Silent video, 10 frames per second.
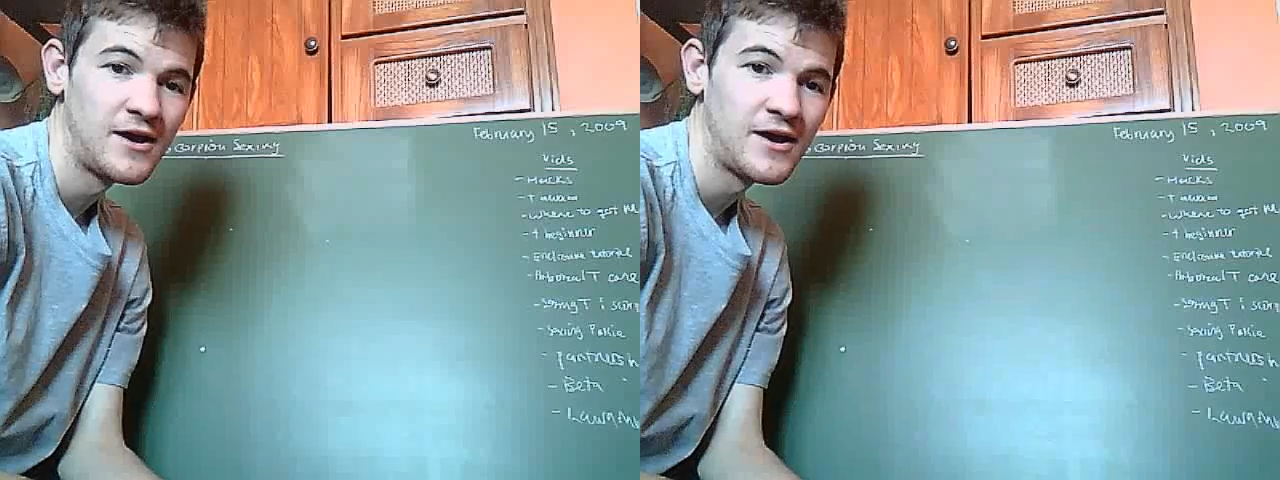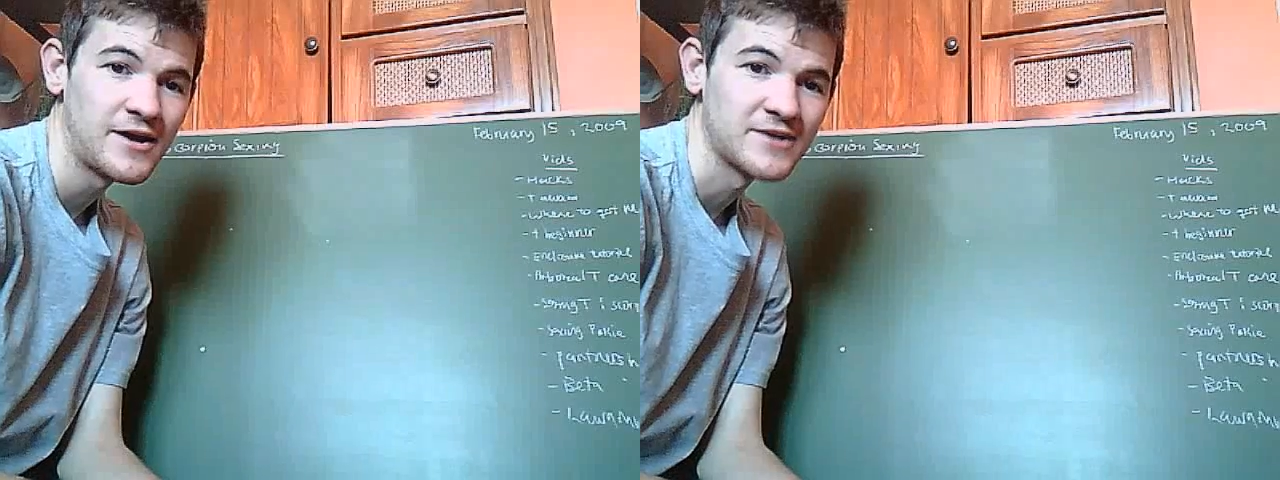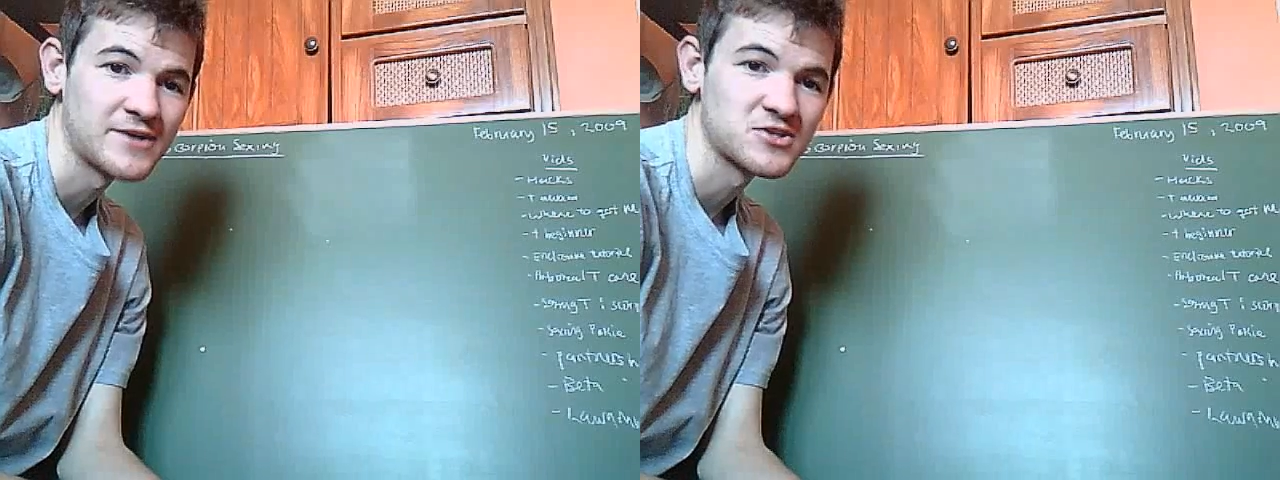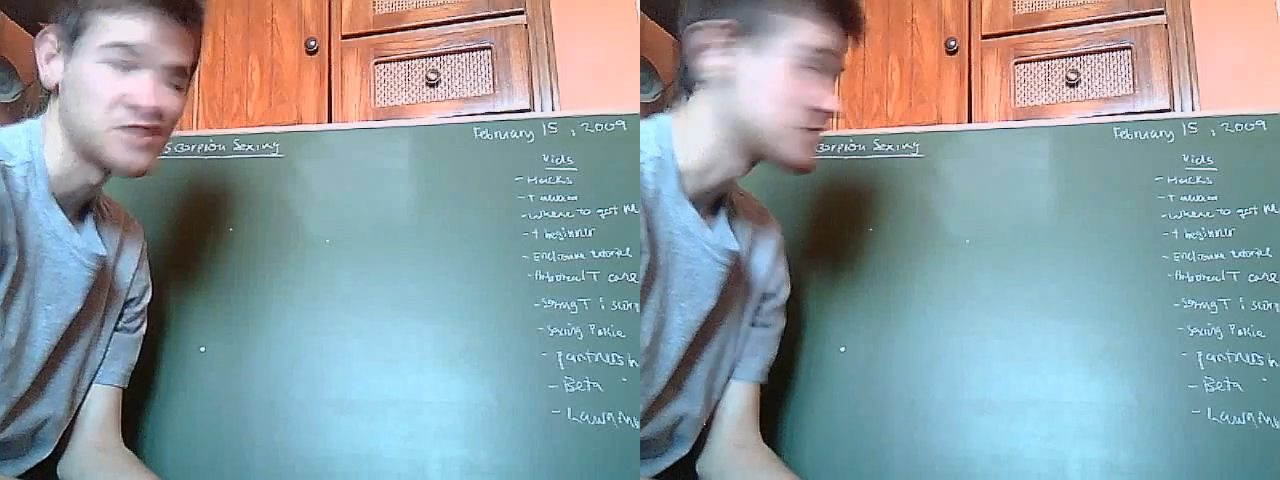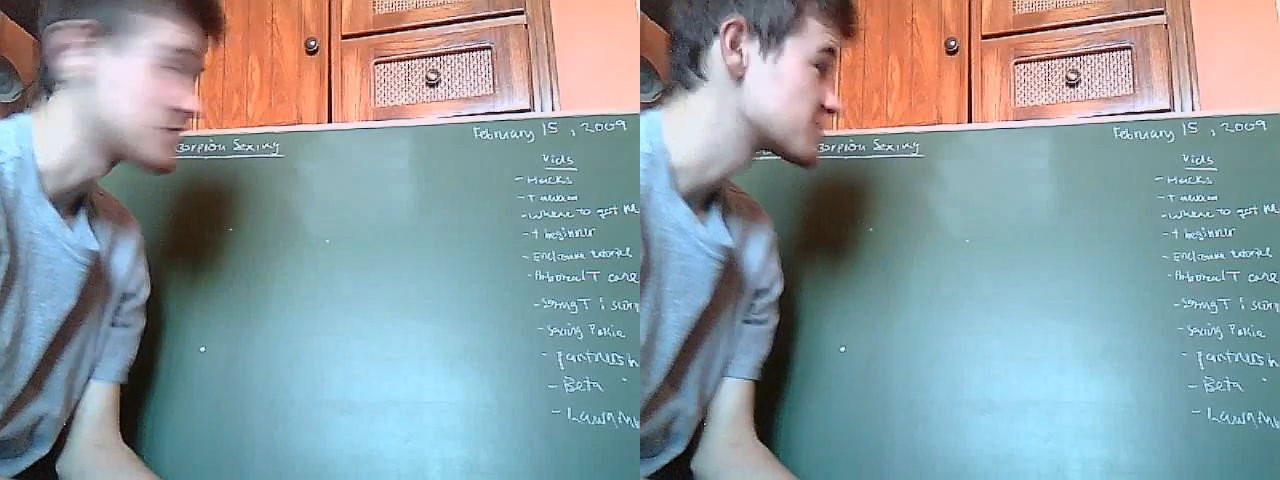Hi guys,
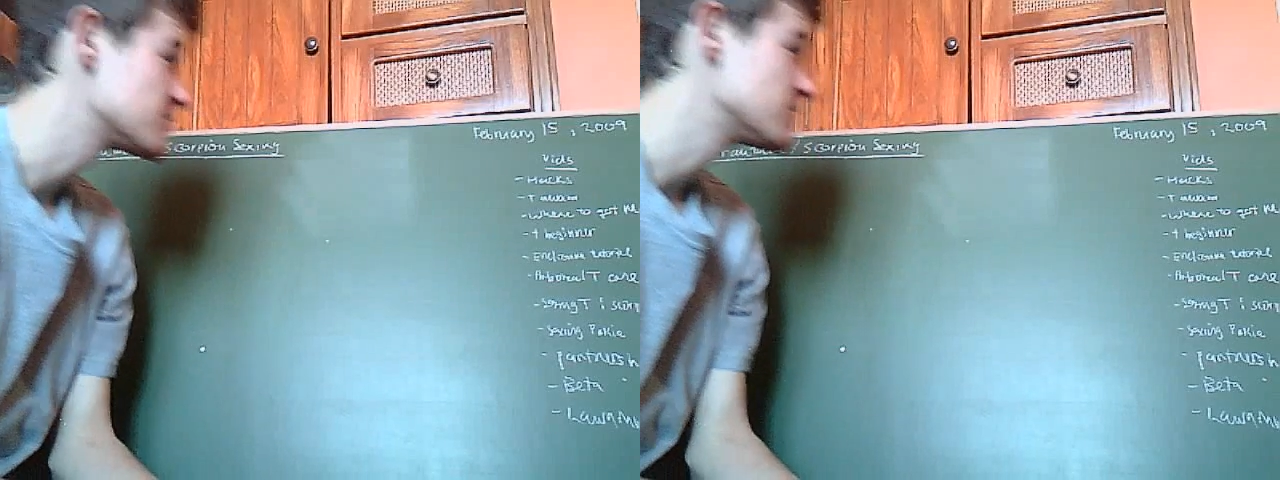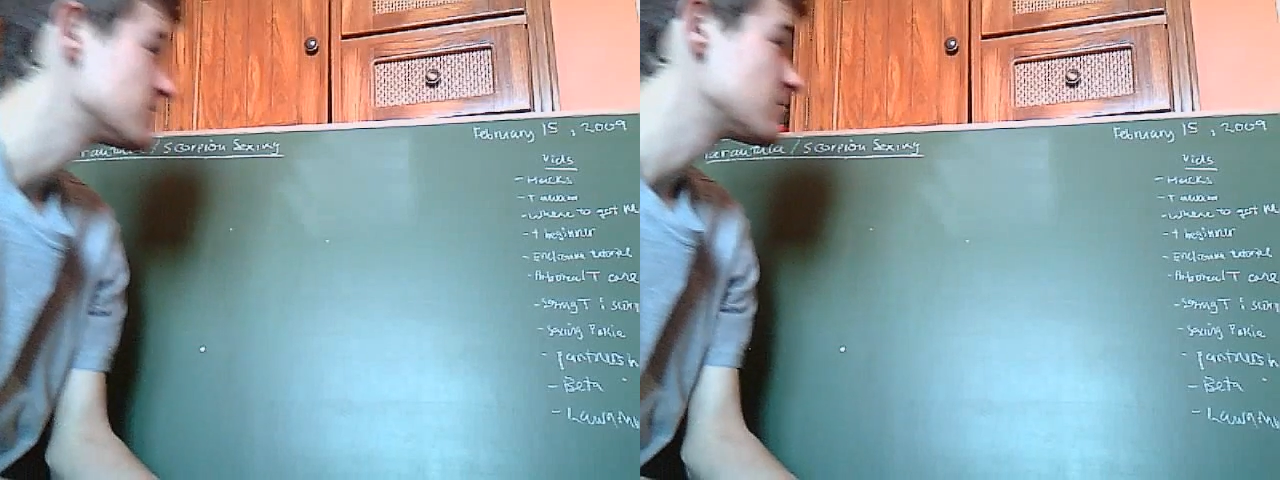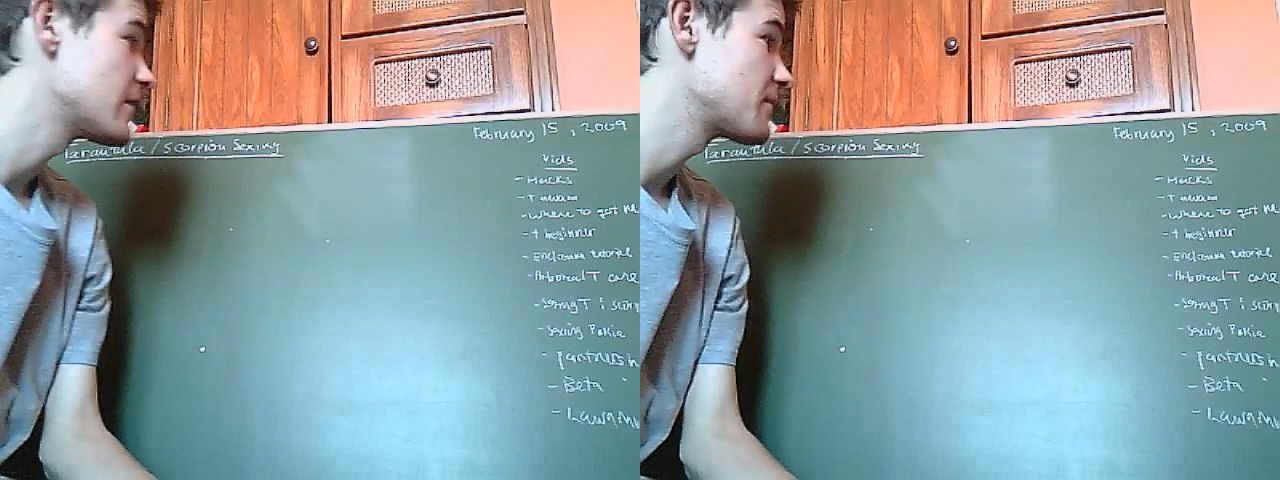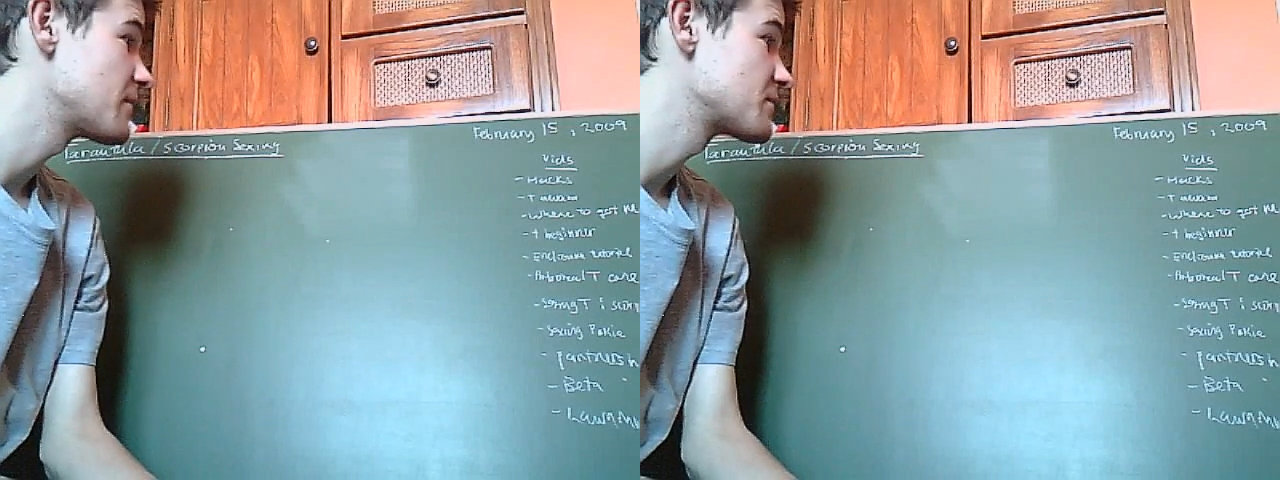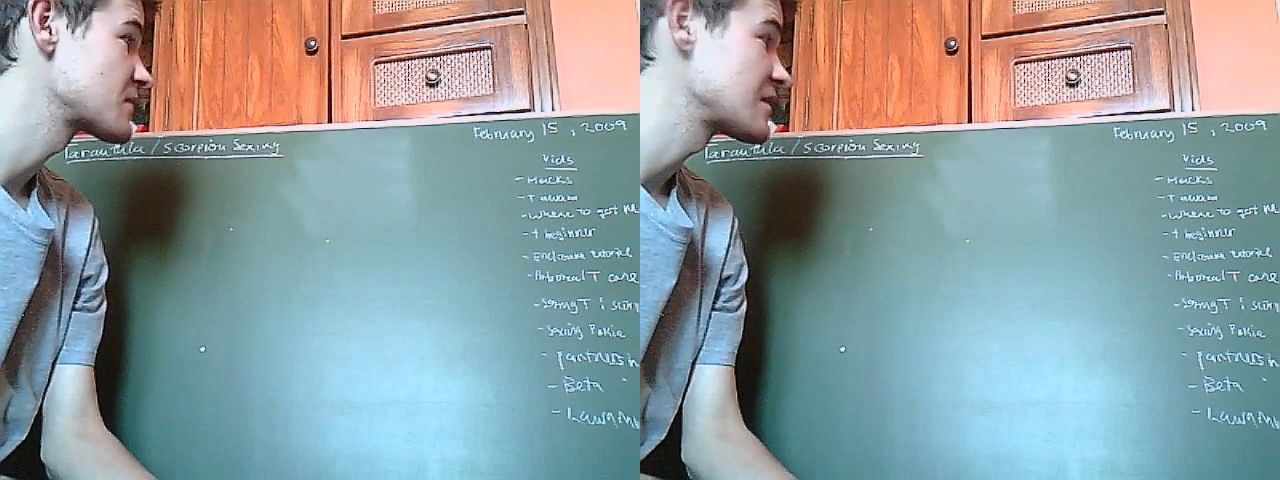John here. So
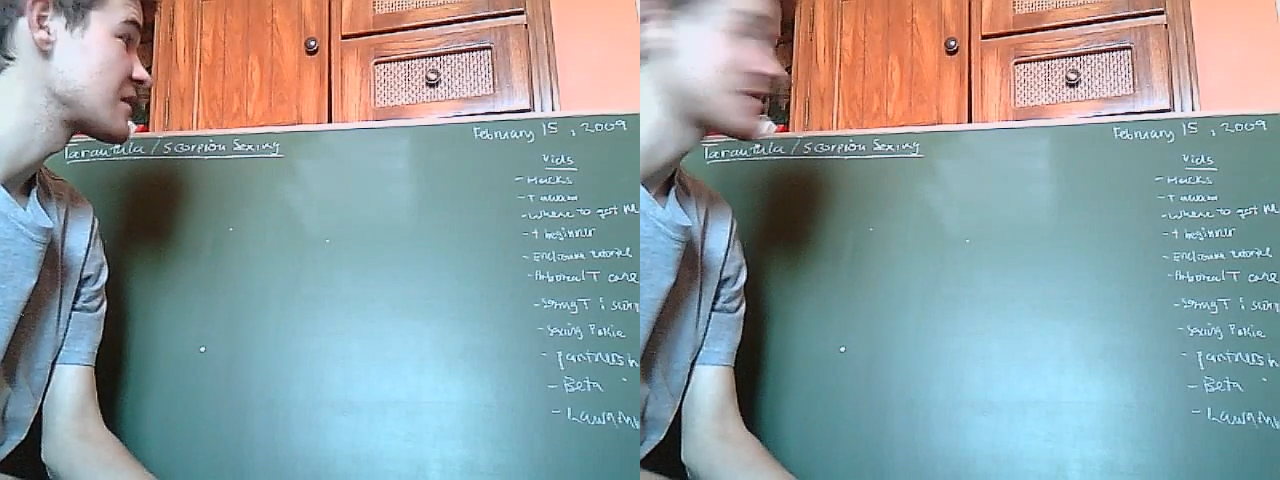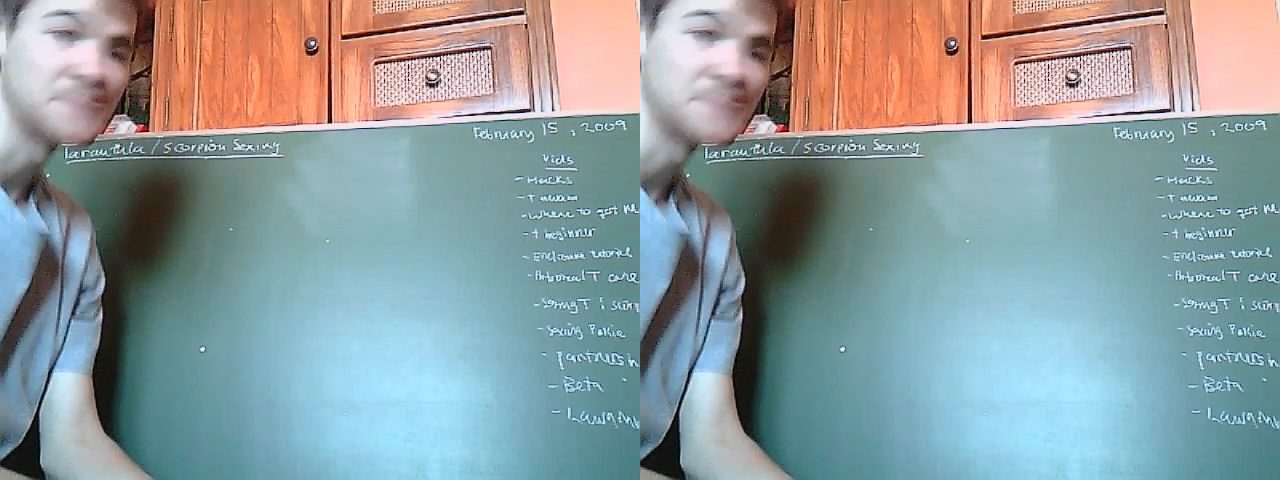let's